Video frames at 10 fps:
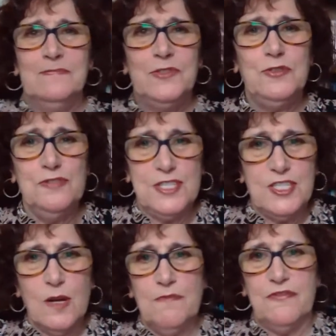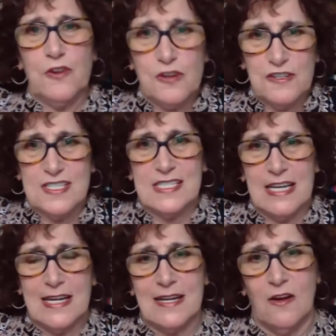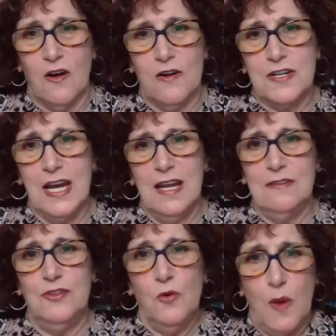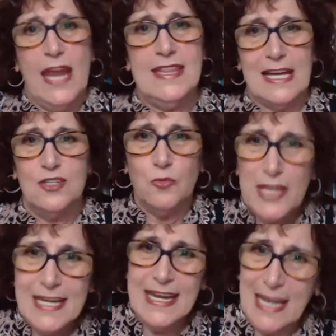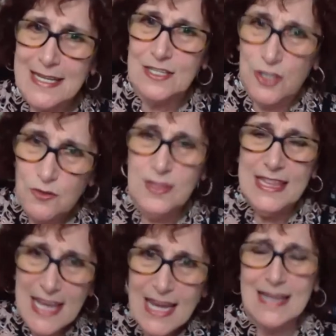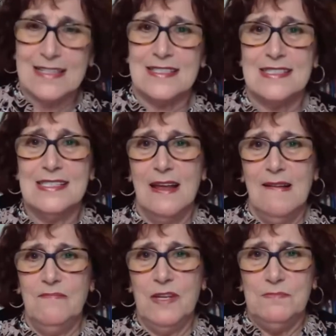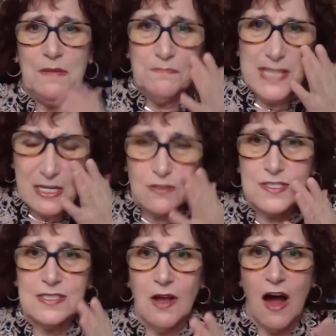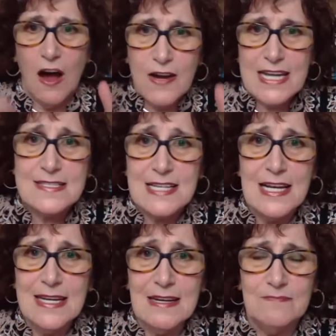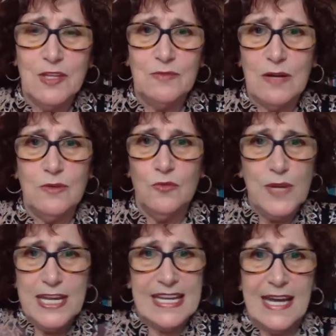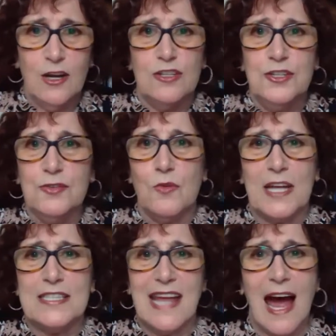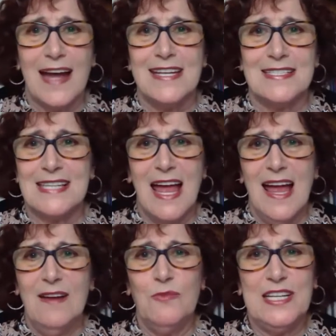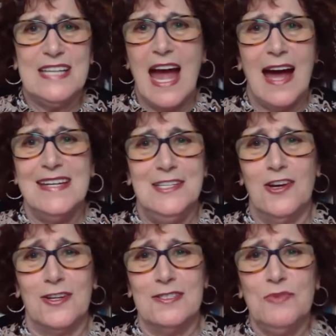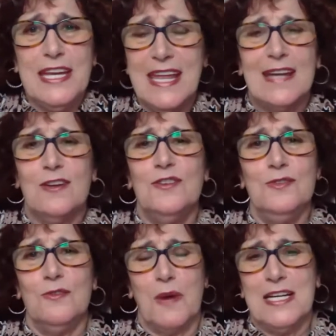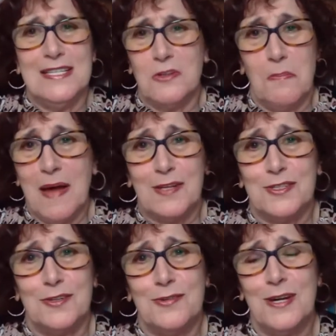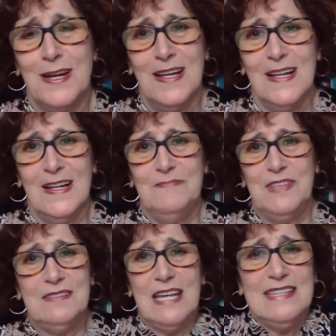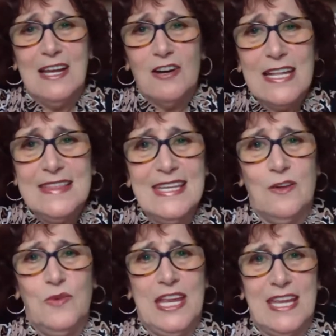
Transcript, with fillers: to start focusing on the way that we can do things. Because honestly, we cannot do what God is, what God does. We cannot do what he's about to do. The, the only thing we